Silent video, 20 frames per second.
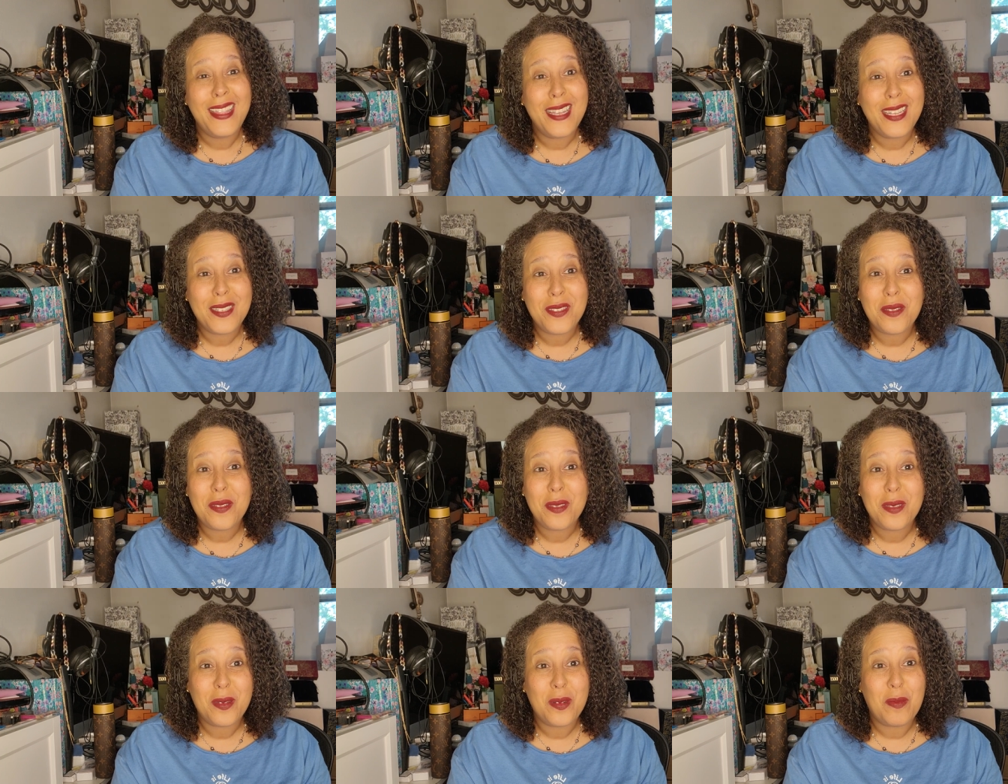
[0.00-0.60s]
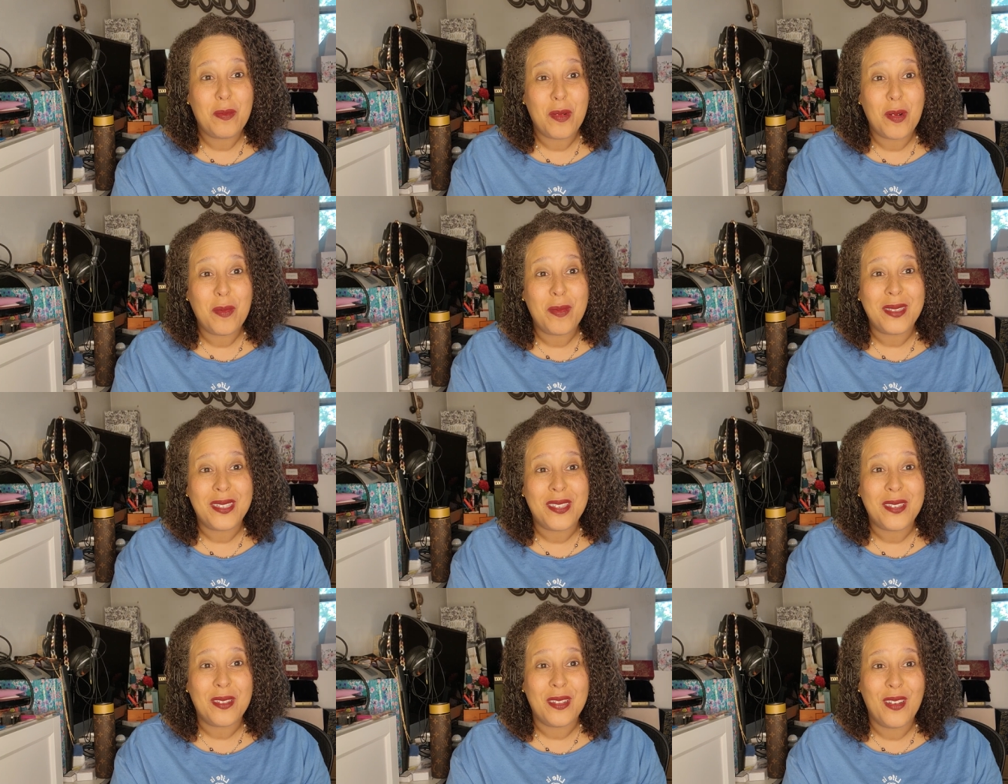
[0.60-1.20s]
These are the little
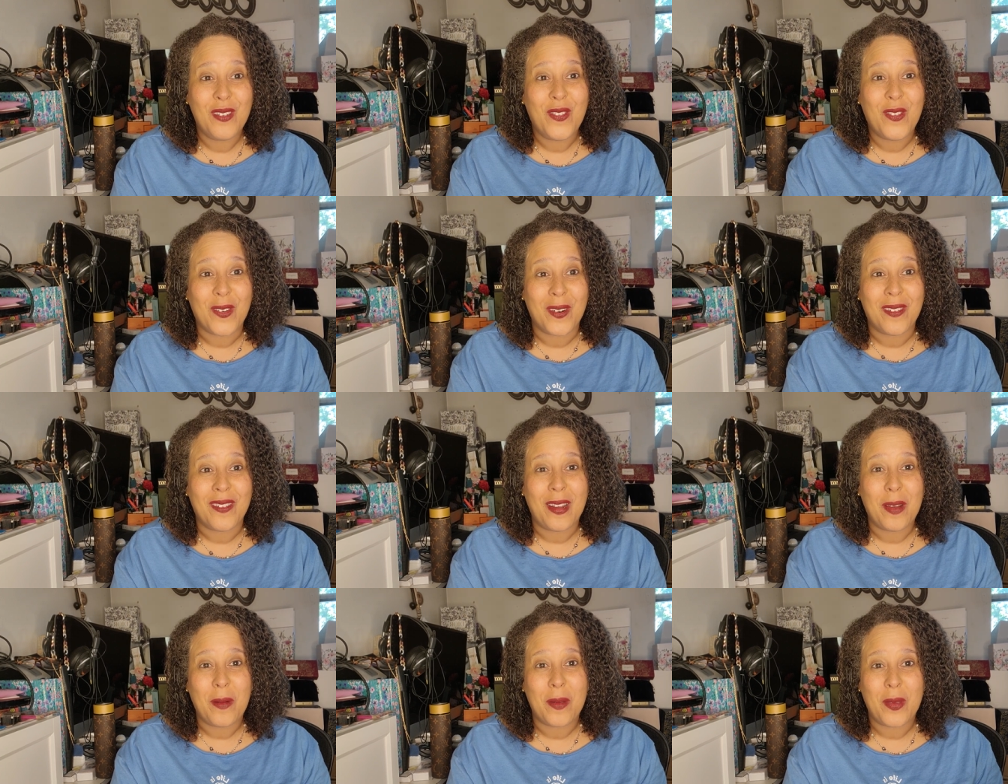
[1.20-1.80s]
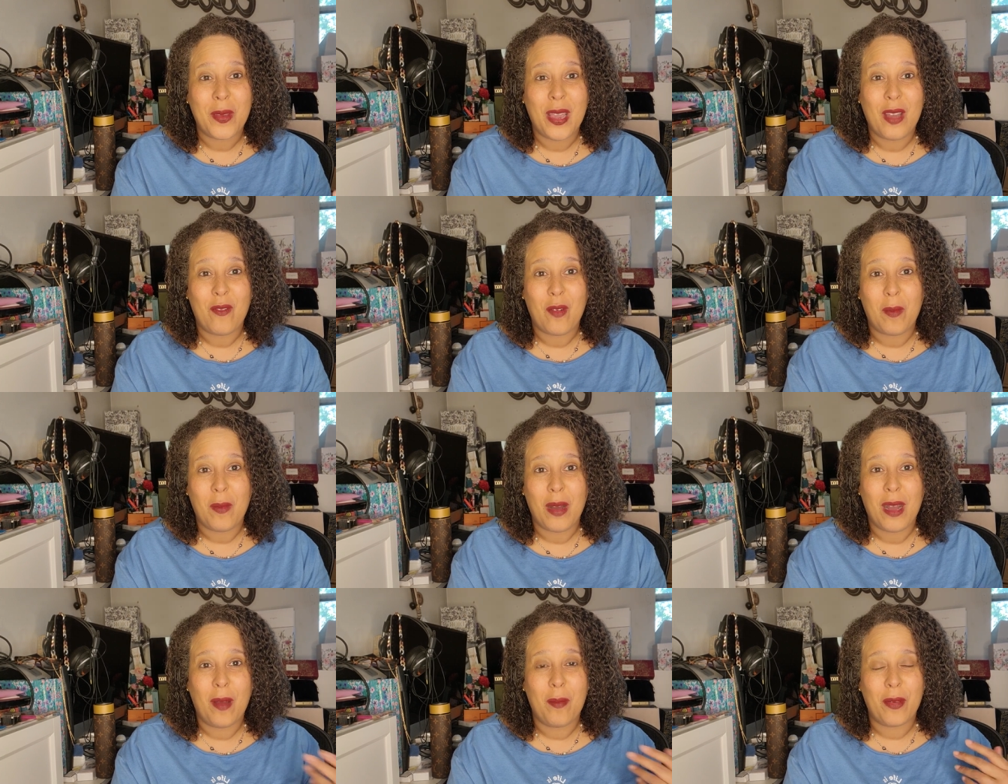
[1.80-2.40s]
moments you live for, right? When you have a
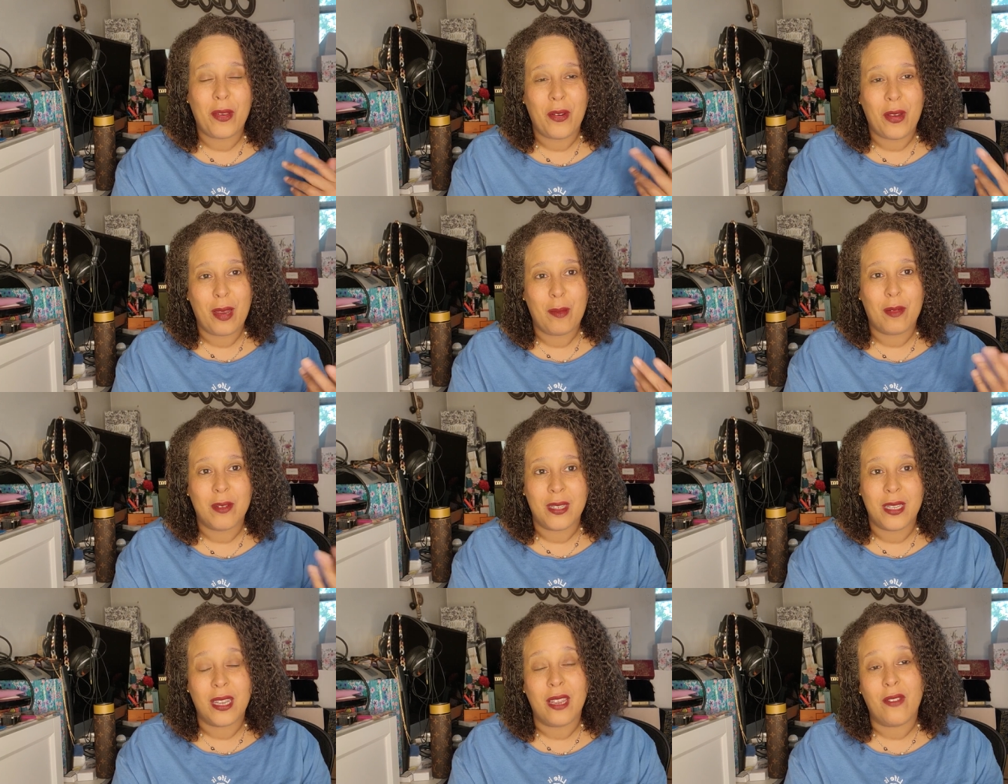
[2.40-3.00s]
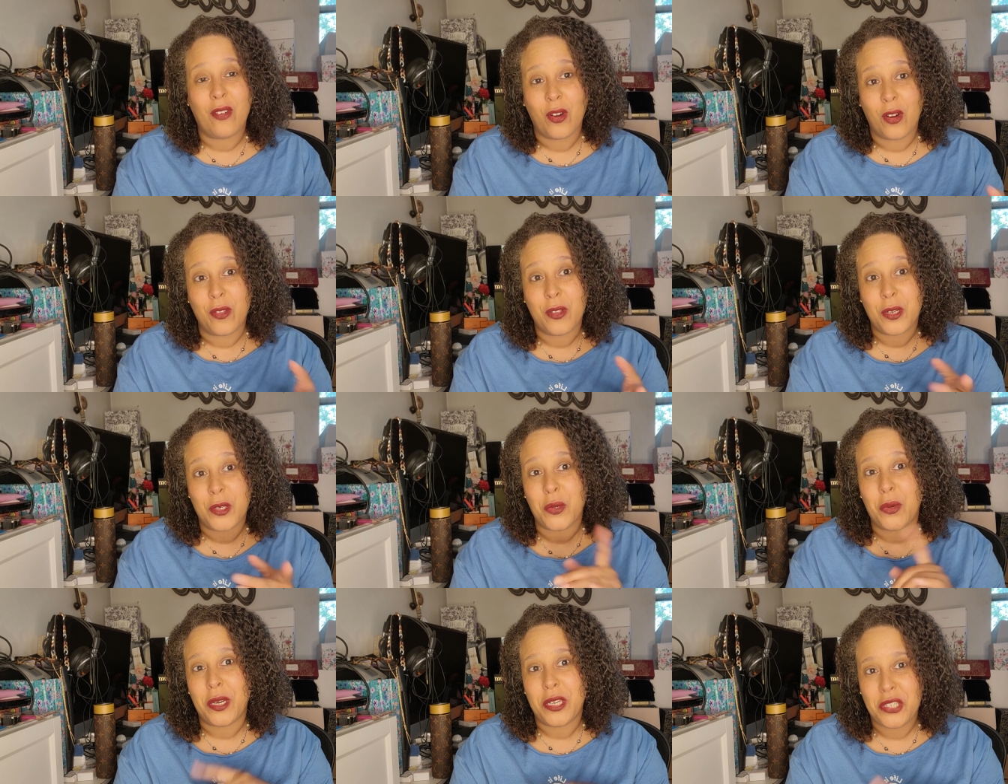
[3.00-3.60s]
mom and you're able to give her the
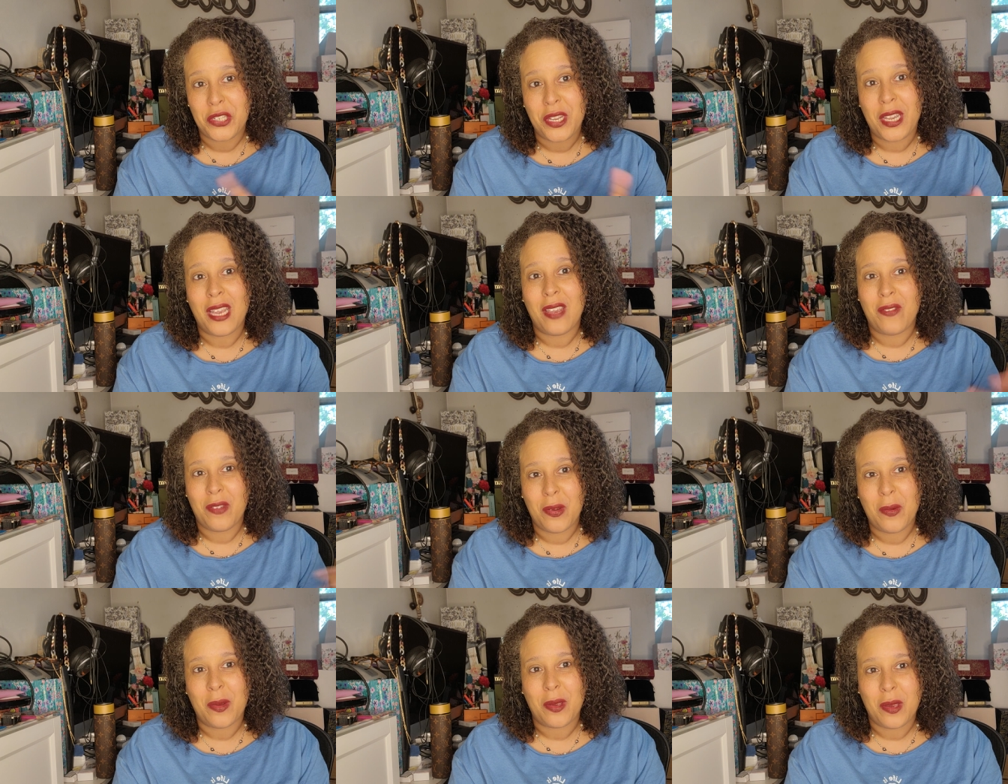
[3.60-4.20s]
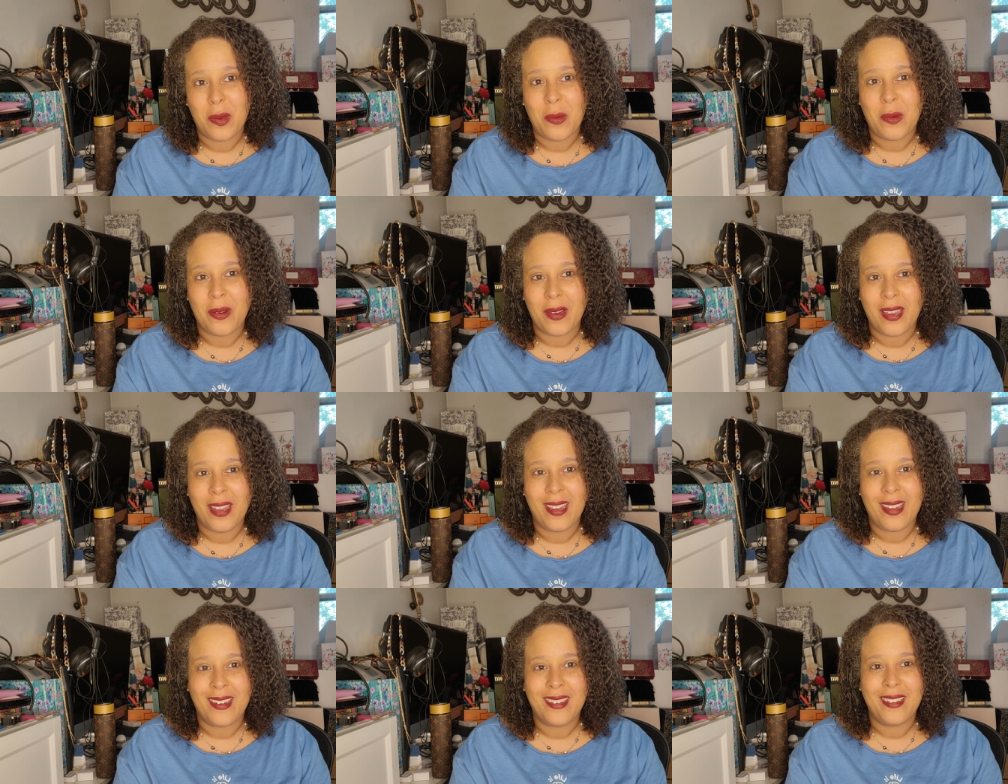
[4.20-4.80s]
joy she gave you when you were a
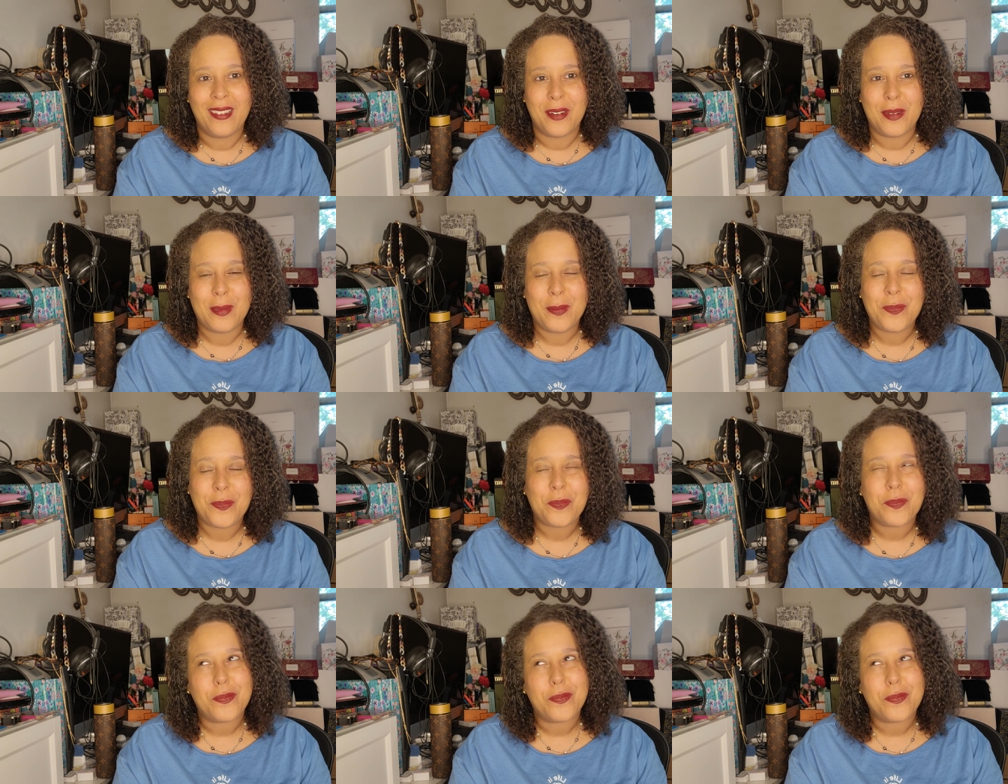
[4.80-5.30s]
kid, you know?